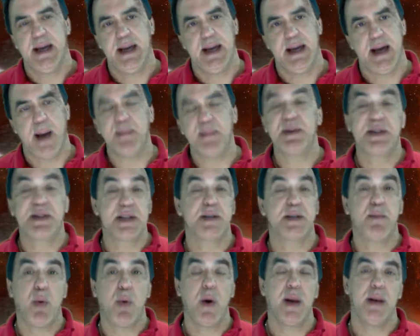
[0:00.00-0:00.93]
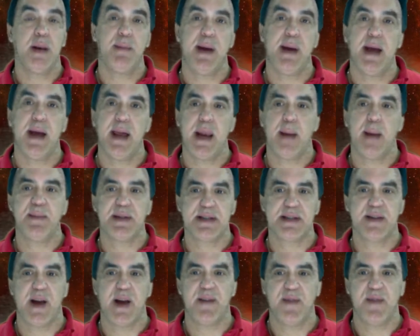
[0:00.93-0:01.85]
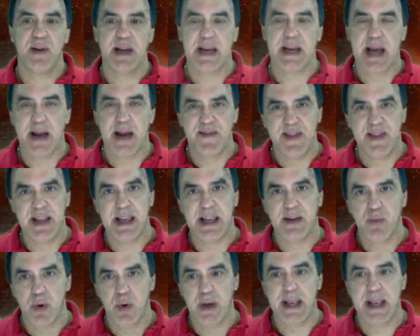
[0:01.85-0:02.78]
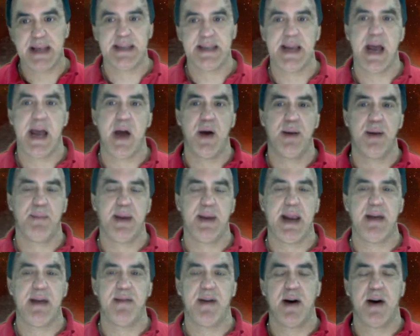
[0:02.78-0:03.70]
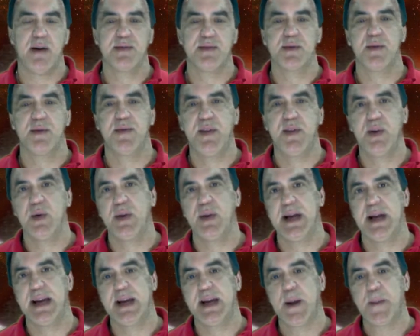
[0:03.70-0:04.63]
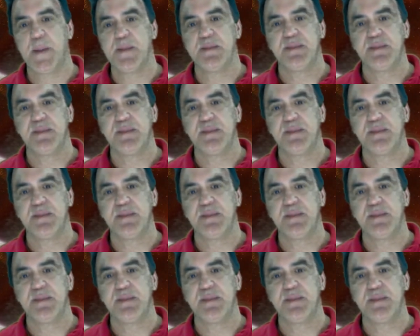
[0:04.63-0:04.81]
I'm just disappointed, man. I feel like we're let down, but I also feel like